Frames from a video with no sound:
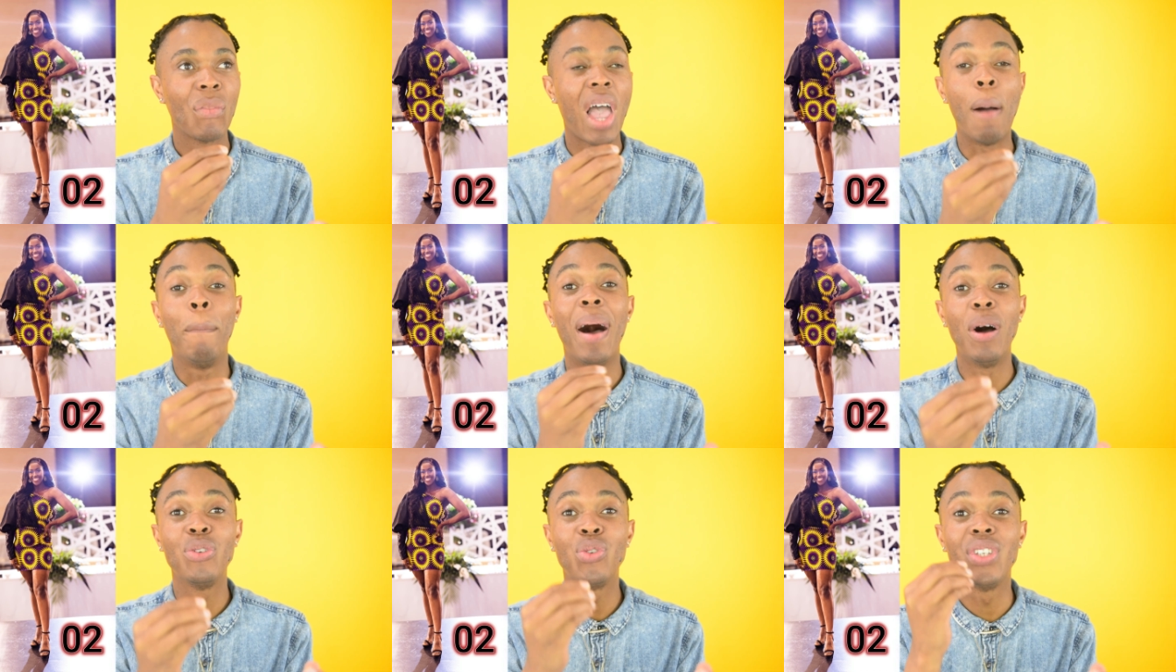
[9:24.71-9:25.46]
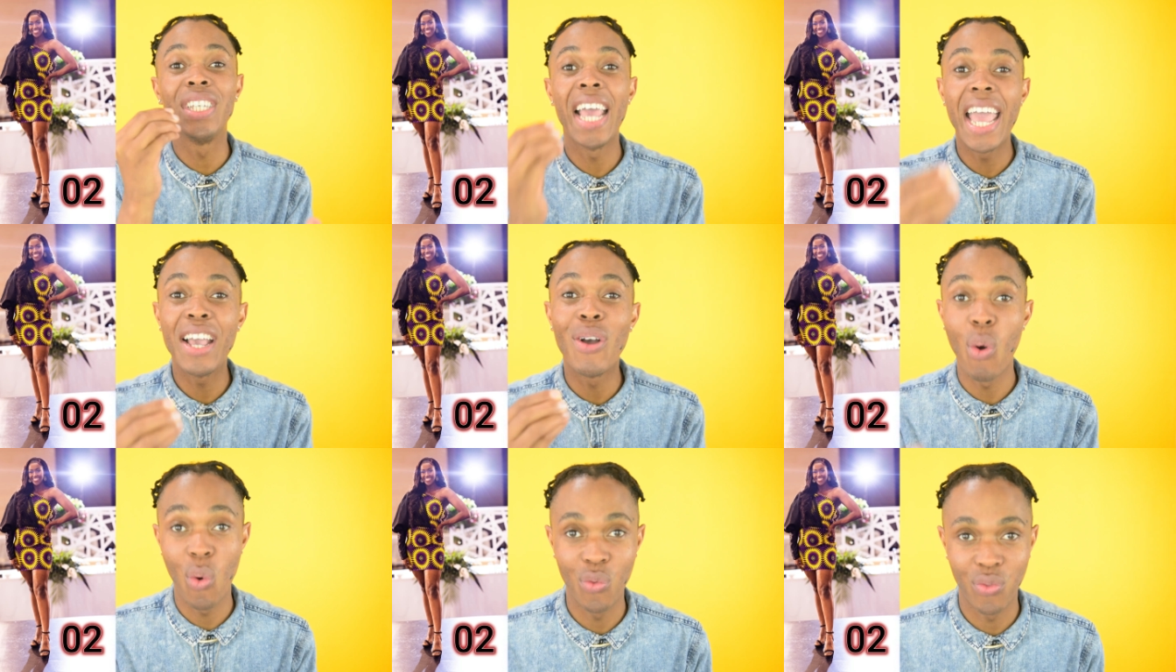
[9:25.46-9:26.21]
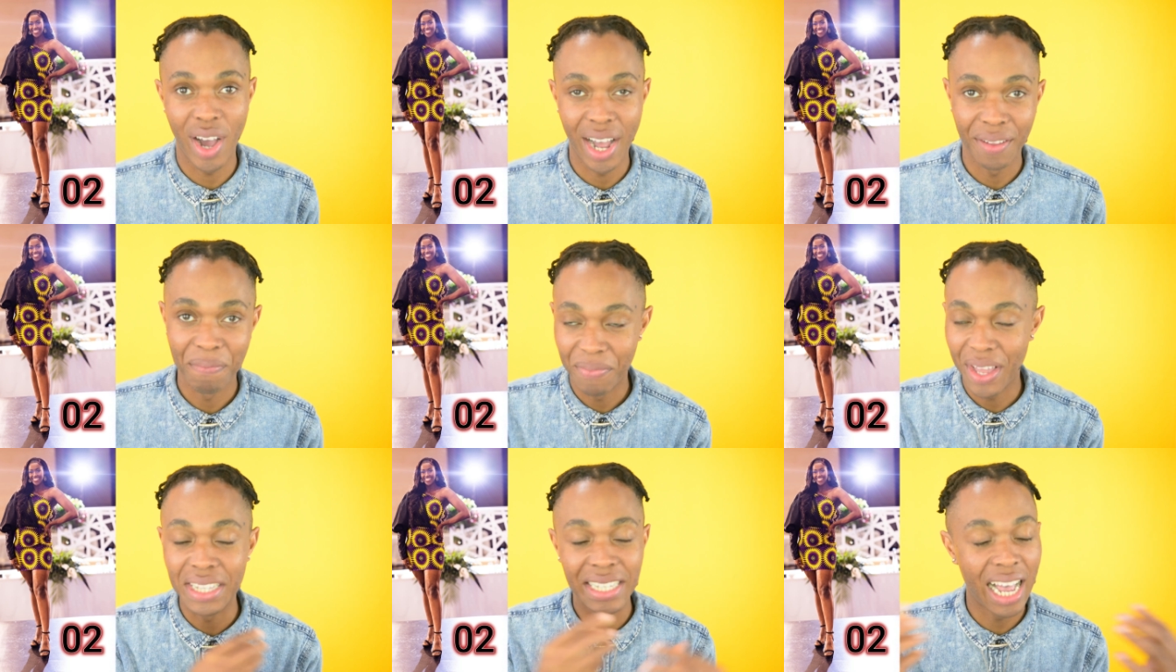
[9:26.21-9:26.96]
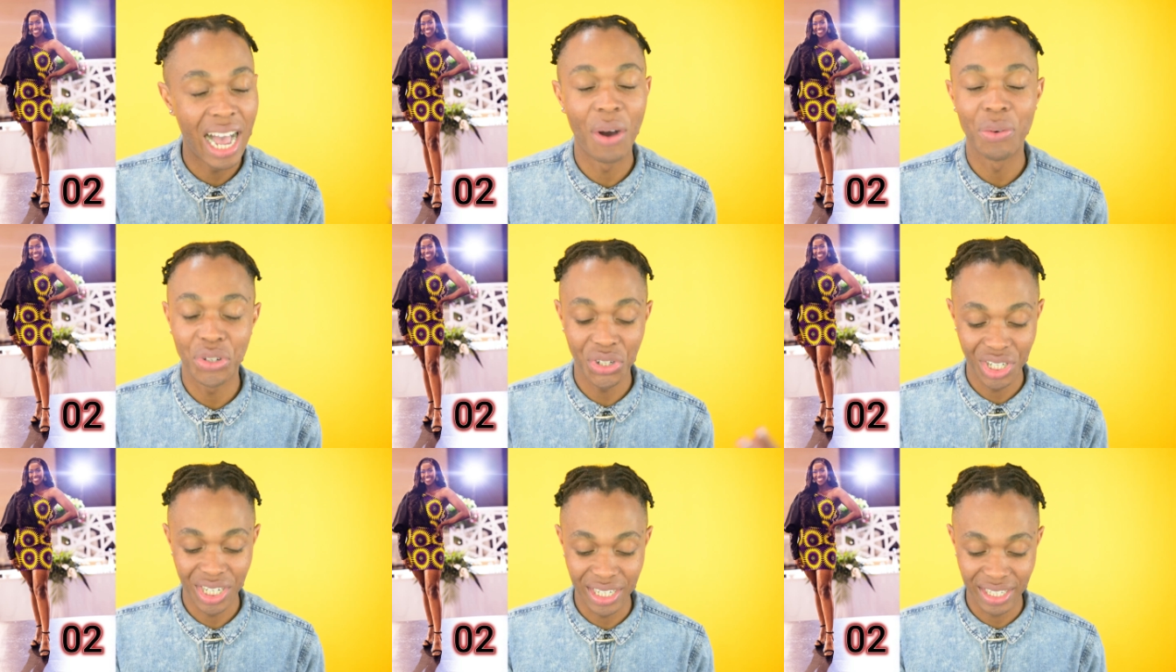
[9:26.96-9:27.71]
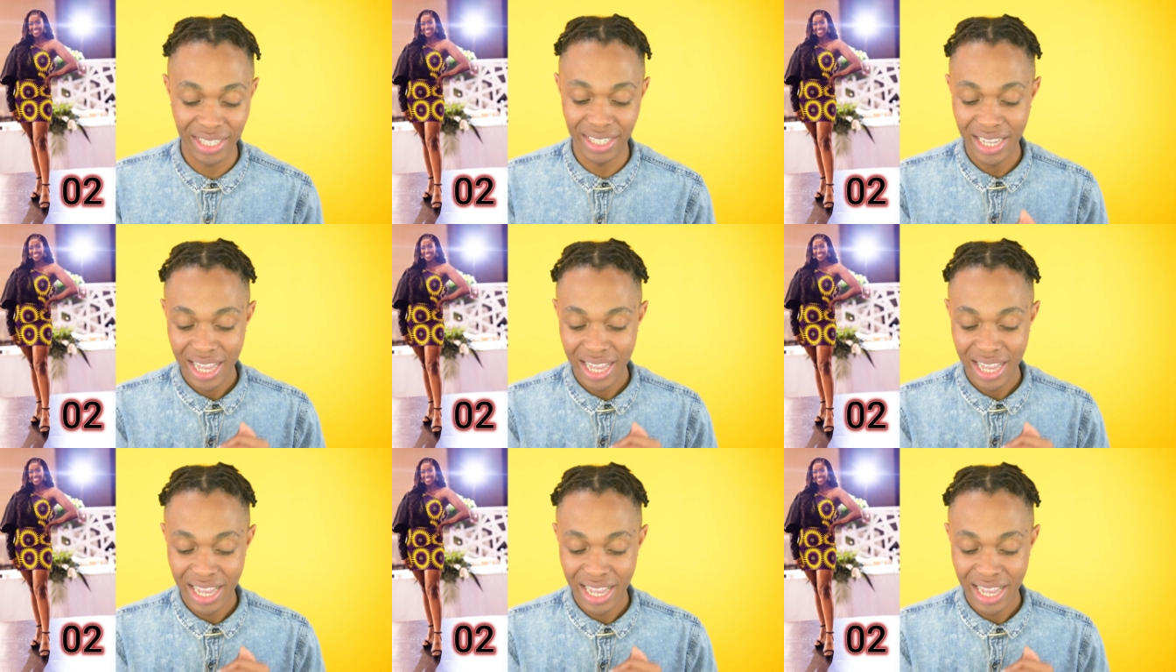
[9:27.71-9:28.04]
about to take over. That's how she is.